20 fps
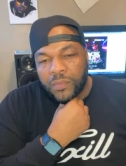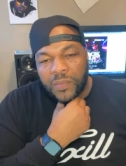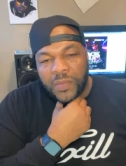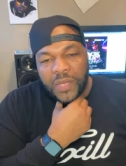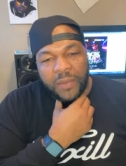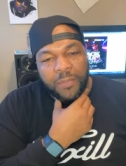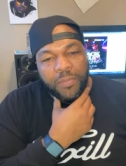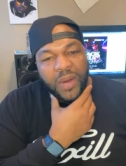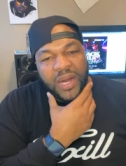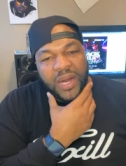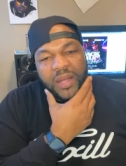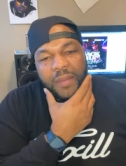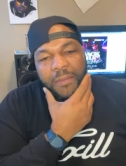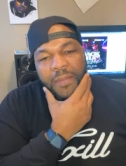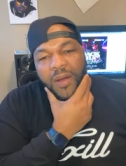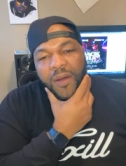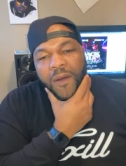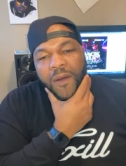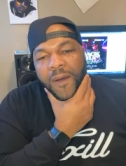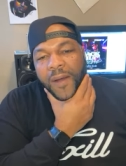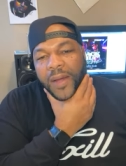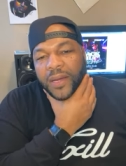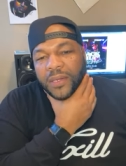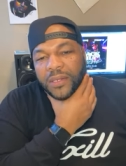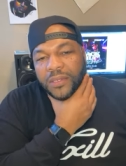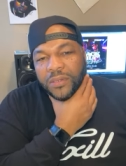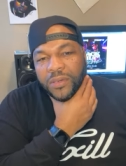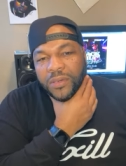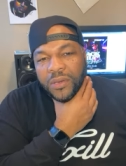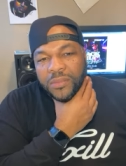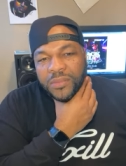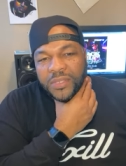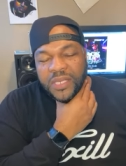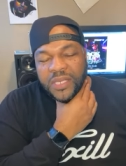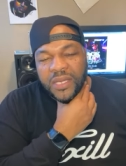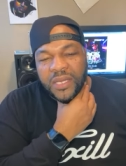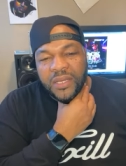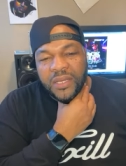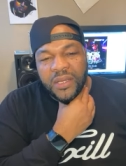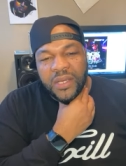he breaking my heart. You know what I'm
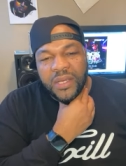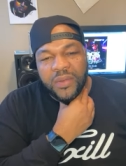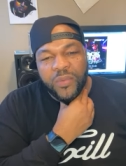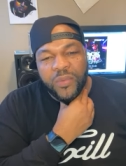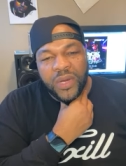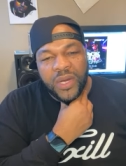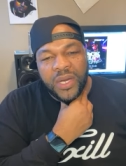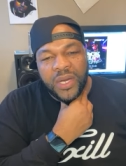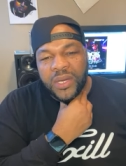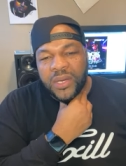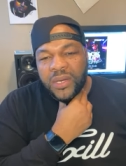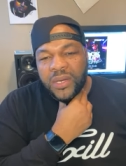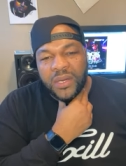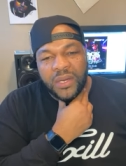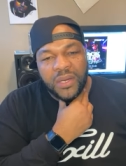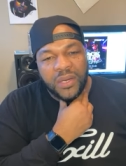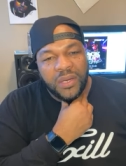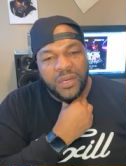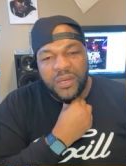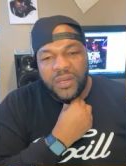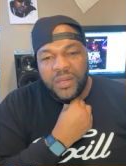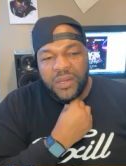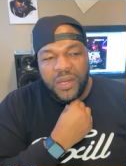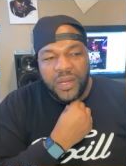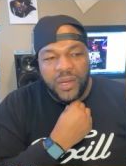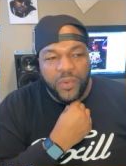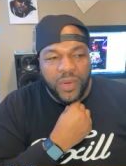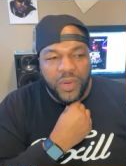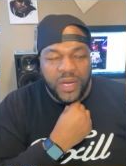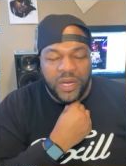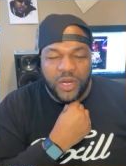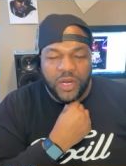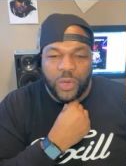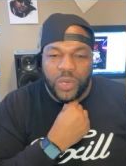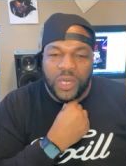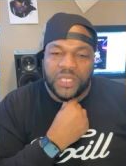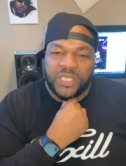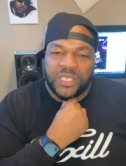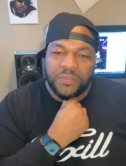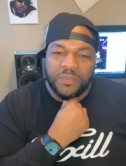saying? He he really, he really
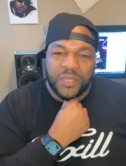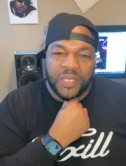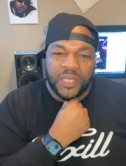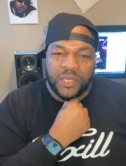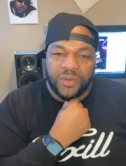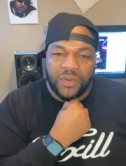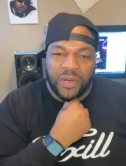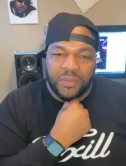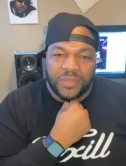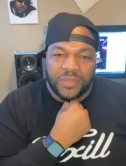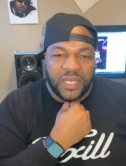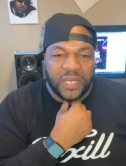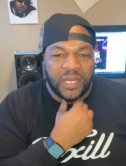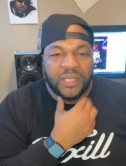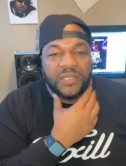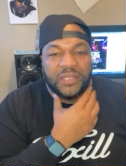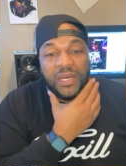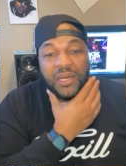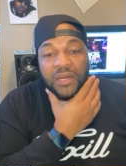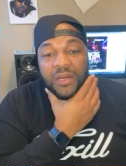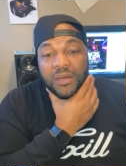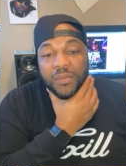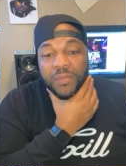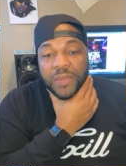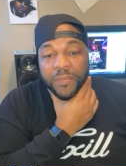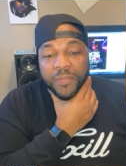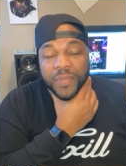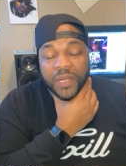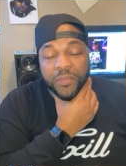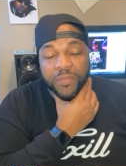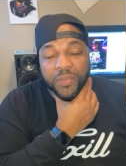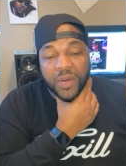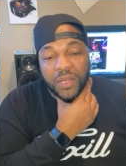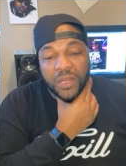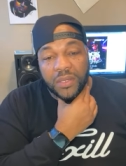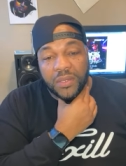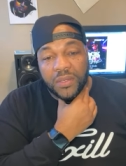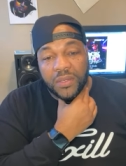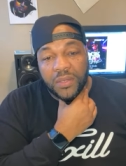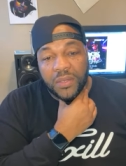crushing me. You know what I'm saying? Because I love my big
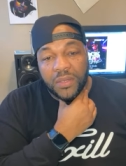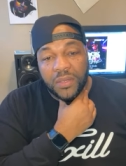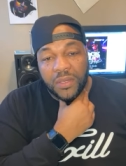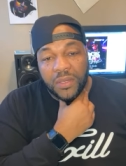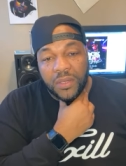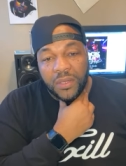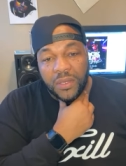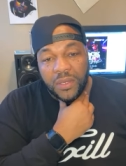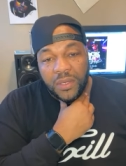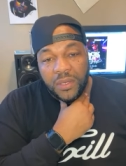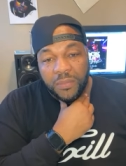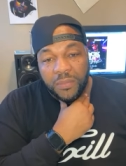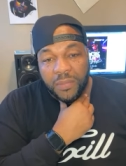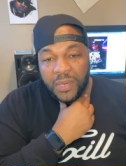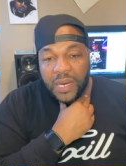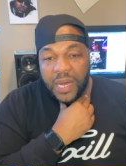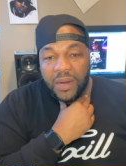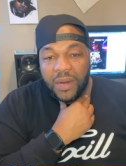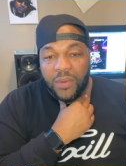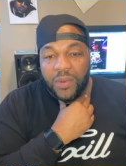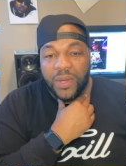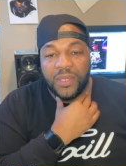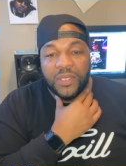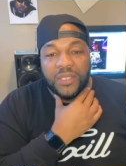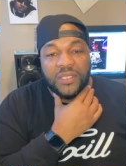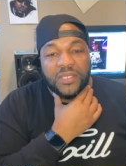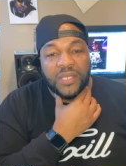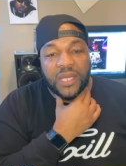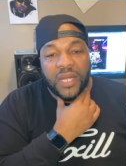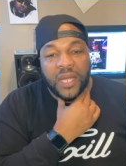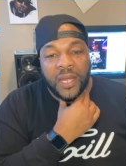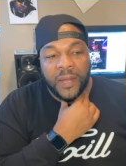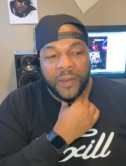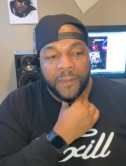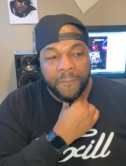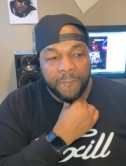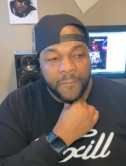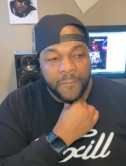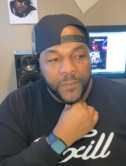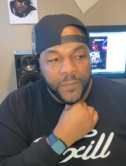brother. But I don't
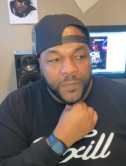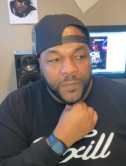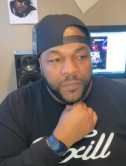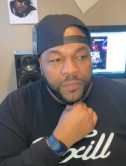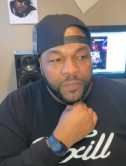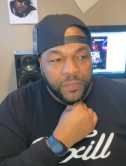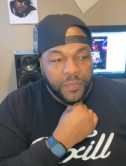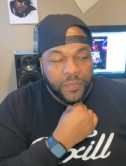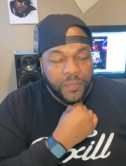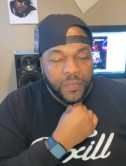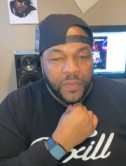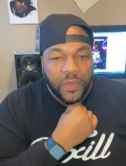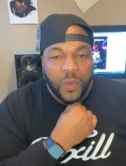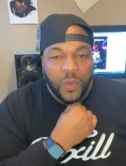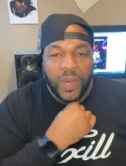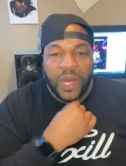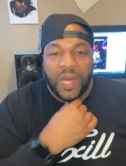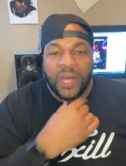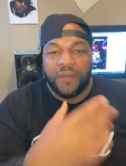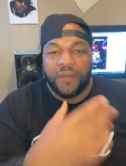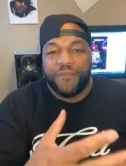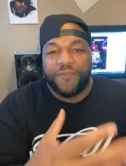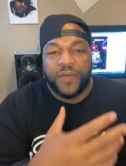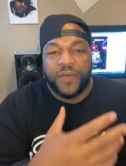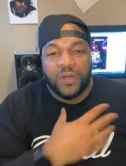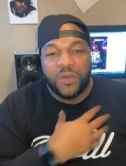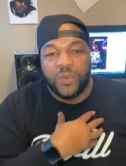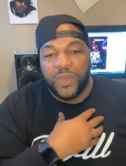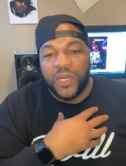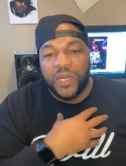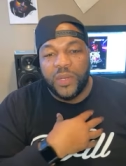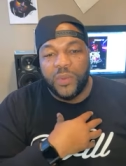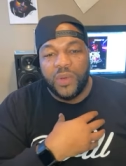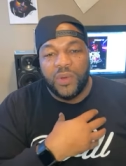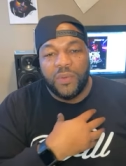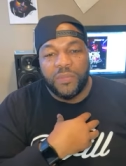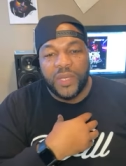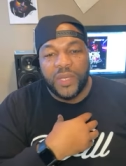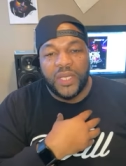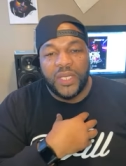understand why the fuck would he
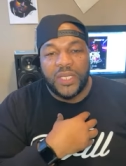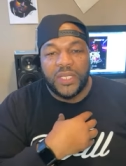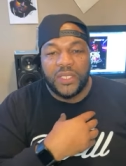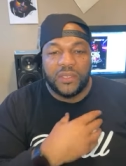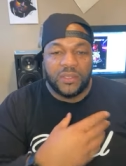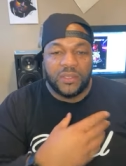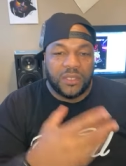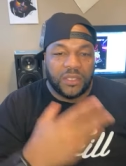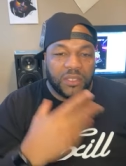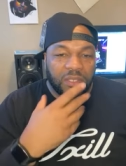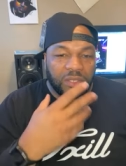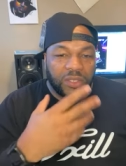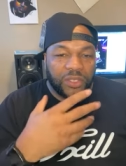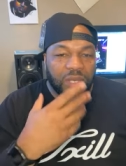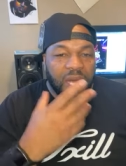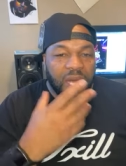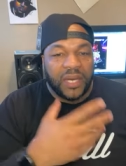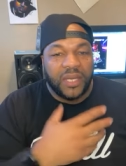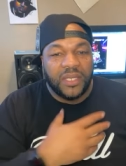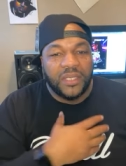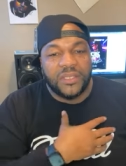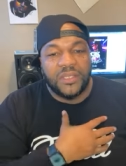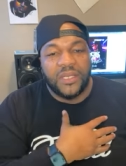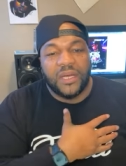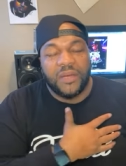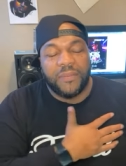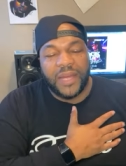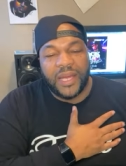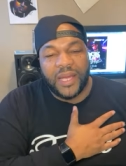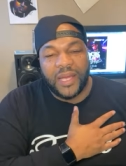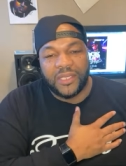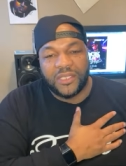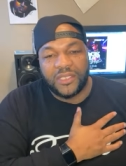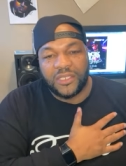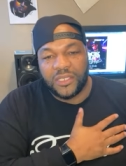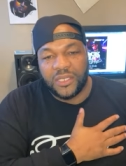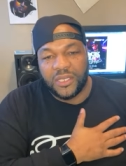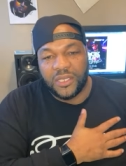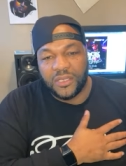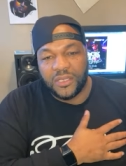want me to try this dumbass
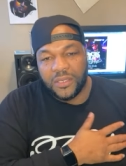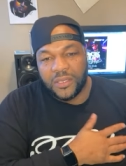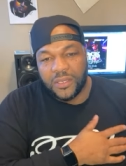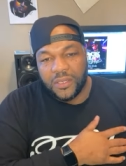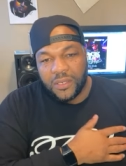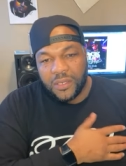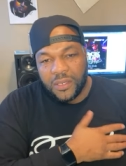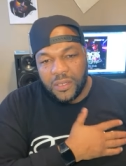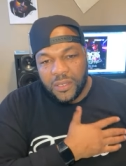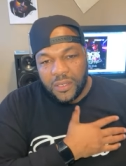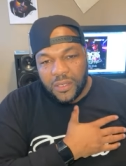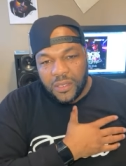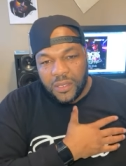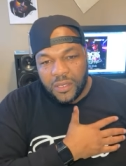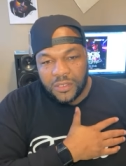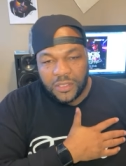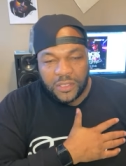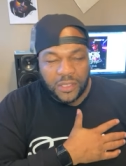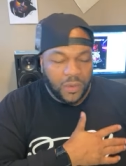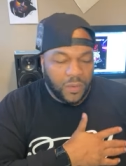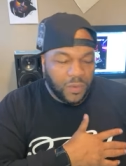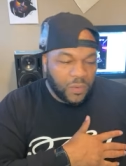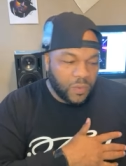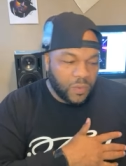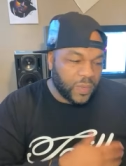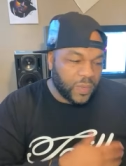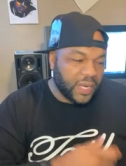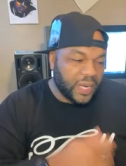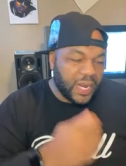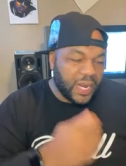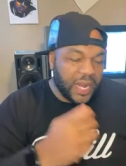shit. So when he